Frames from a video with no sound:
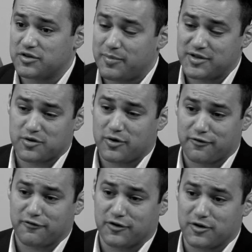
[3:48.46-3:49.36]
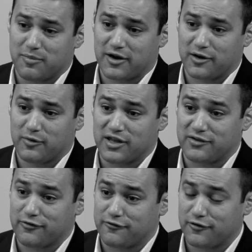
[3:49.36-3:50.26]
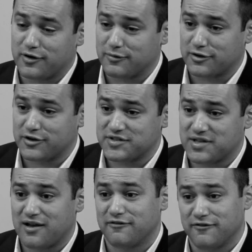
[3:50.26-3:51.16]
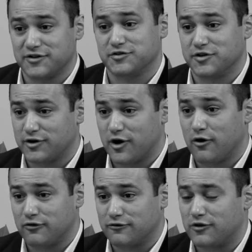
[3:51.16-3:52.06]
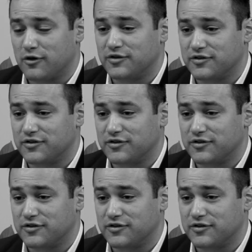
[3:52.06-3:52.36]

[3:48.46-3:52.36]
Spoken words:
it depends on what you're filling your bucket with. If you're filling it with good stuff, eventually you're going to overflow